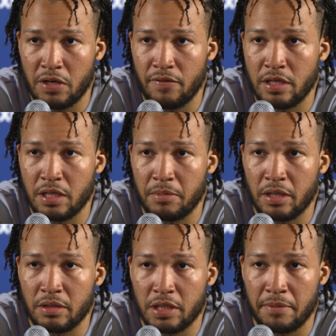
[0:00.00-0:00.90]
to run
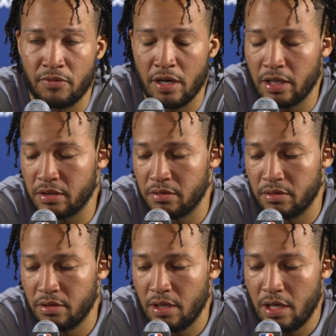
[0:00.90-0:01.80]
something, keep running
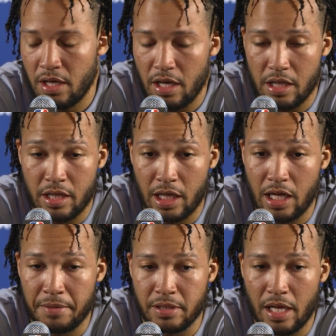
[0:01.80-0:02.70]
uh, second
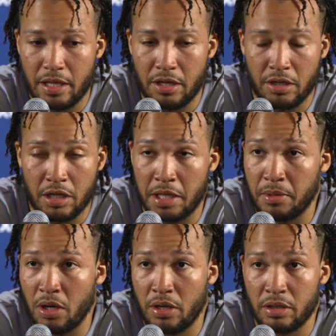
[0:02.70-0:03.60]
option's not there. They're going to keep
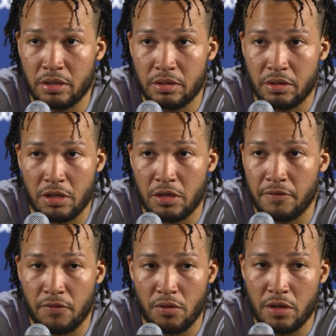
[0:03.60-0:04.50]
going. Third,
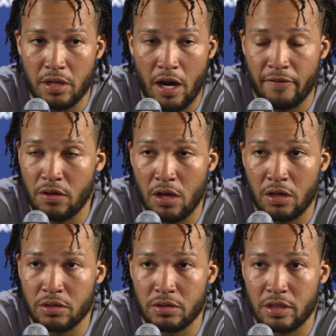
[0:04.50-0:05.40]
fourth, however
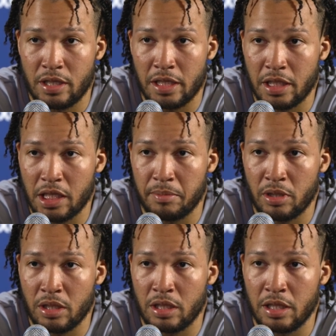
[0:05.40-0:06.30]
long it takes to get them a
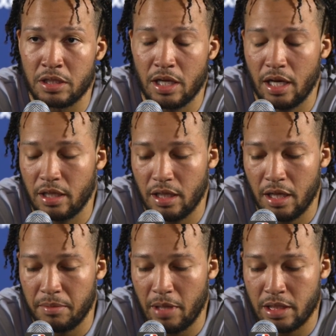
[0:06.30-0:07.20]
good clean shot.
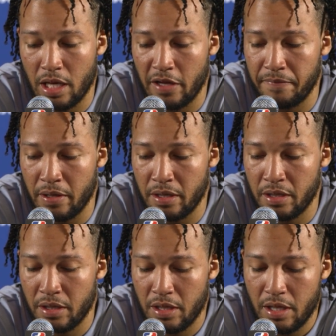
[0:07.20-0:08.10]
Um, that's how they've been
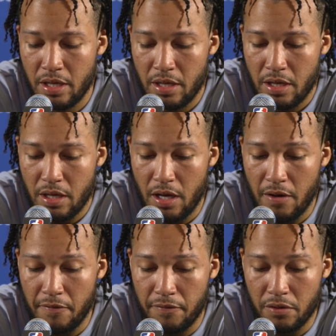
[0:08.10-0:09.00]

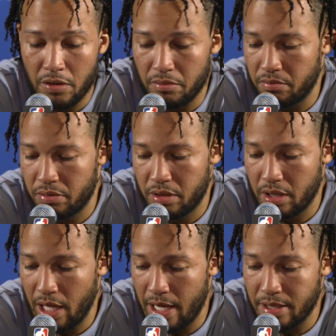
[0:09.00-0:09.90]
uh, for
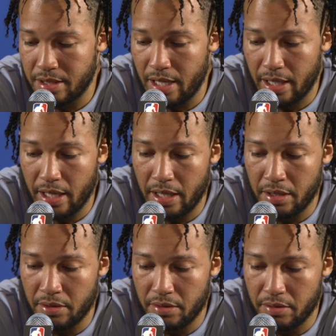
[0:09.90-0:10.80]
the last decade.
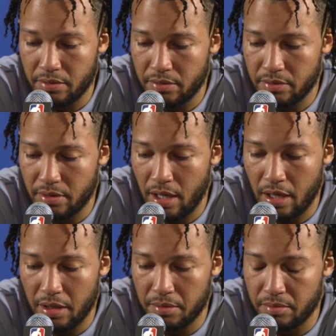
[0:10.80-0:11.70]

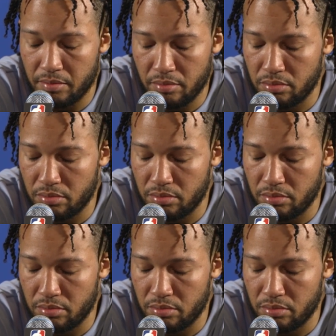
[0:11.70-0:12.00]
Um,